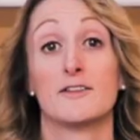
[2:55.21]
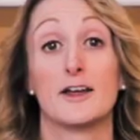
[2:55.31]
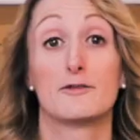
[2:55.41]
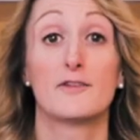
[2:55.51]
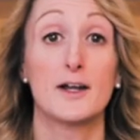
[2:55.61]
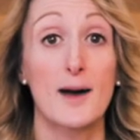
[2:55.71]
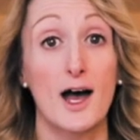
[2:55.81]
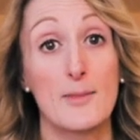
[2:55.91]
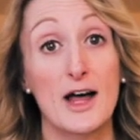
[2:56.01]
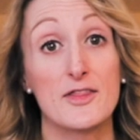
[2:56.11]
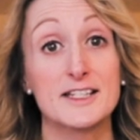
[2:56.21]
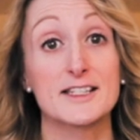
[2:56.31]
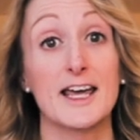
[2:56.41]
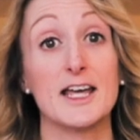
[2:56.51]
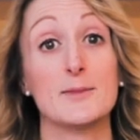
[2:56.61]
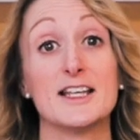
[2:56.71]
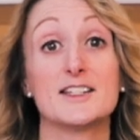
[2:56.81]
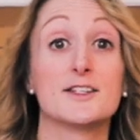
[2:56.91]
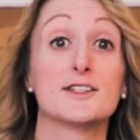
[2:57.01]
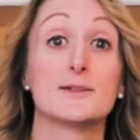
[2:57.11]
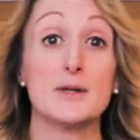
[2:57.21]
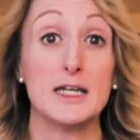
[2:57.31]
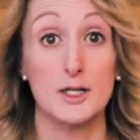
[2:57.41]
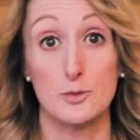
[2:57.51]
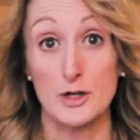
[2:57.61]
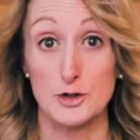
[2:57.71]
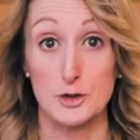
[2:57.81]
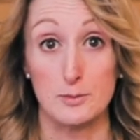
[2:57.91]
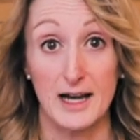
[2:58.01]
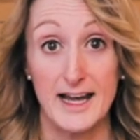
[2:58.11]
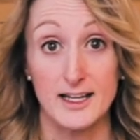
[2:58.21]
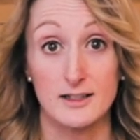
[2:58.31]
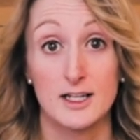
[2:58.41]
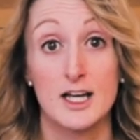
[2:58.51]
Now the fun part about this game is the speed at which you play it.